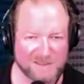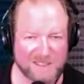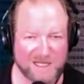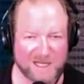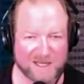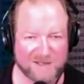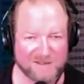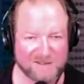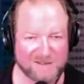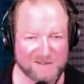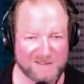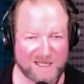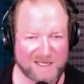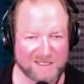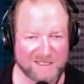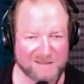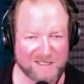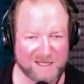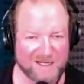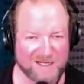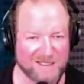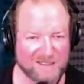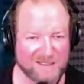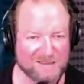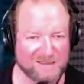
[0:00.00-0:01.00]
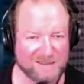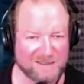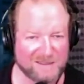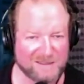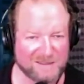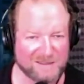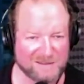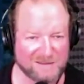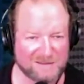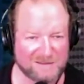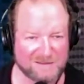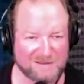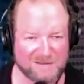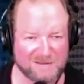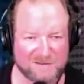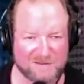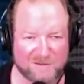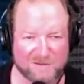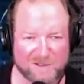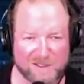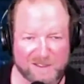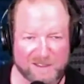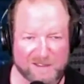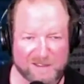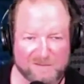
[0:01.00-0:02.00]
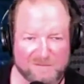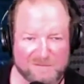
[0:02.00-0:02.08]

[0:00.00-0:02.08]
how does that tie into this story?